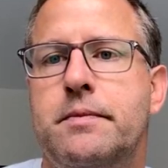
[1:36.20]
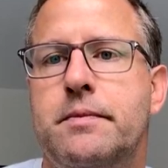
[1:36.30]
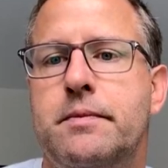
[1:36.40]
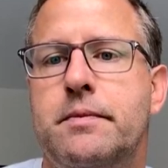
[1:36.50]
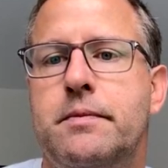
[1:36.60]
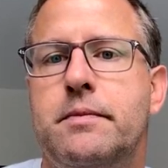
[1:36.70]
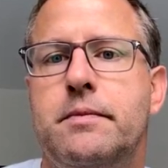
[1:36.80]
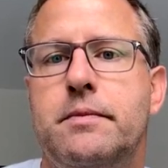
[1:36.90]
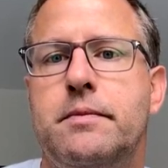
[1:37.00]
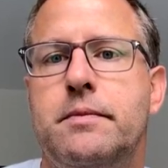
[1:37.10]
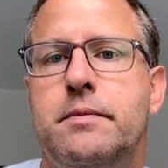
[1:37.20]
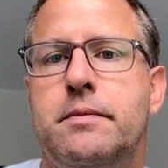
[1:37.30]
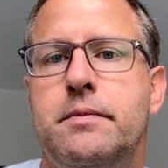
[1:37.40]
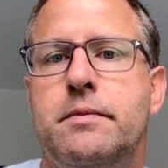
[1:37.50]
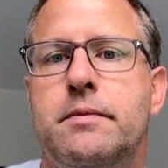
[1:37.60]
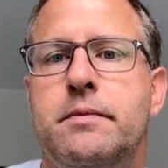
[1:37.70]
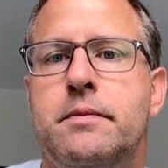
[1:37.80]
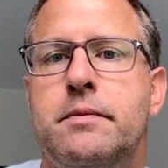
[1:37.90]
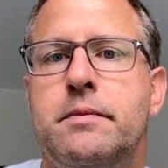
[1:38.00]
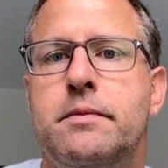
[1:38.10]

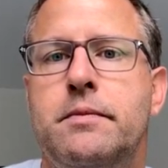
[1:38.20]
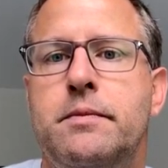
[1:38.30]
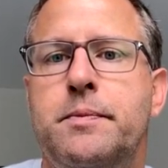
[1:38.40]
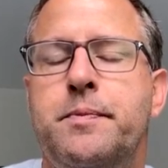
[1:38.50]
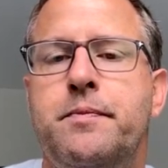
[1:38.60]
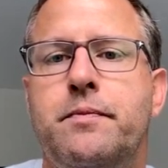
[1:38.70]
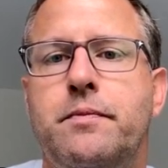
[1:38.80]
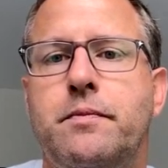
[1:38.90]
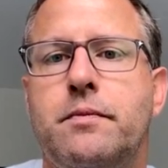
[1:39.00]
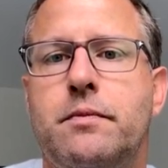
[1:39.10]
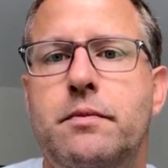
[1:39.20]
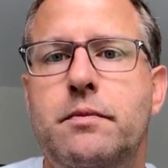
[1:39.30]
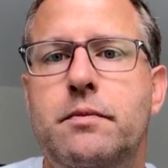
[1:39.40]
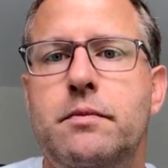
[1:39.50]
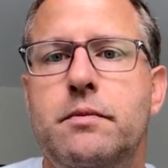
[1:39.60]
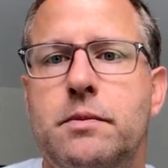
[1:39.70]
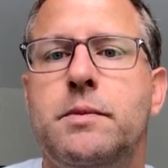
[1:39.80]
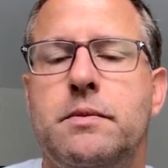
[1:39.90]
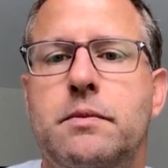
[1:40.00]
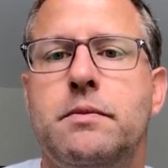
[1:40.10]

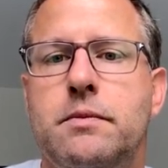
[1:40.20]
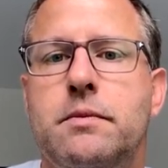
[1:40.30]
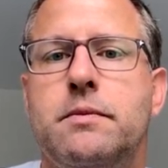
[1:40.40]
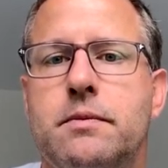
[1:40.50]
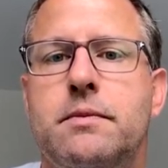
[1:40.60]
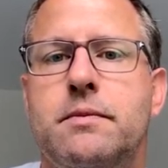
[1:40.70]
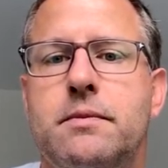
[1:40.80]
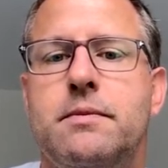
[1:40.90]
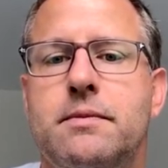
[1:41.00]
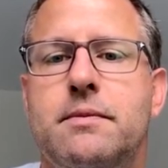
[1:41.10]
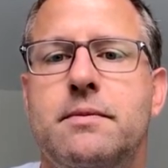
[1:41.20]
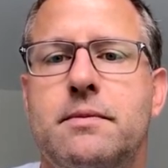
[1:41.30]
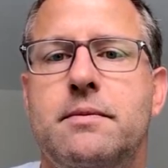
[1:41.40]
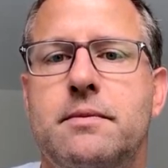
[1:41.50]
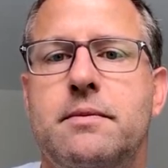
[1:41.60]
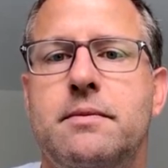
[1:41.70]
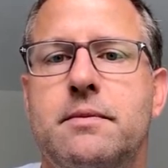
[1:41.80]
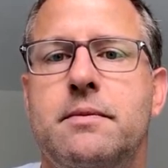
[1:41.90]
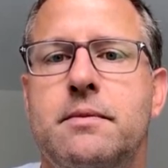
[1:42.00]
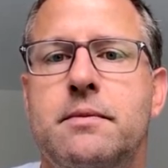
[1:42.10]

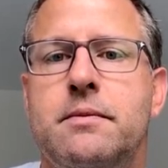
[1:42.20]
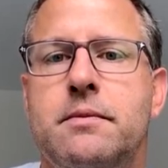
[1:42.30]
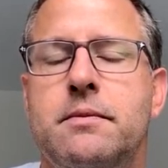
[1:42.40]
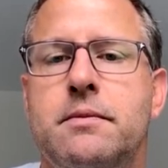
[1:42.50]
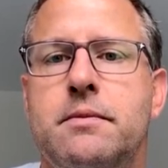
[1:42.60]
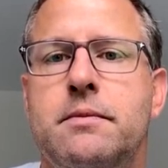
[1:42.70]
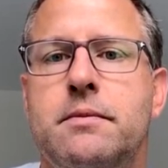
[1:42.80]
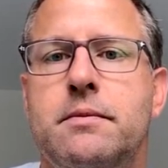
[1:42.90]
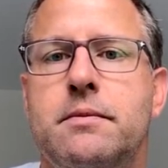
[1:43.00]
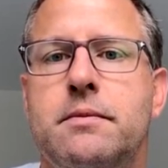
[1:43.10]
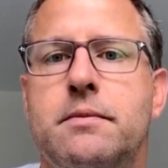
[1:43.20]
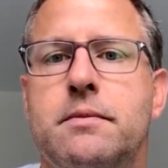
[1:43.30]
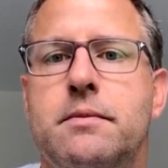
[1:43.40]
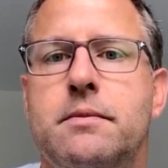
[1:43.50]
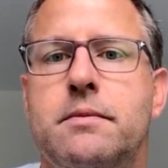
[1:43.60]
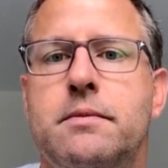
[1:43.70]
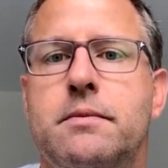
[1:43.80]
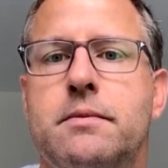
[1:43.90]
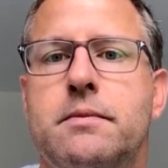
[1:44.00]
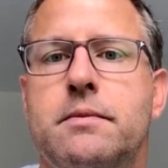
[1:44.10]
(silent)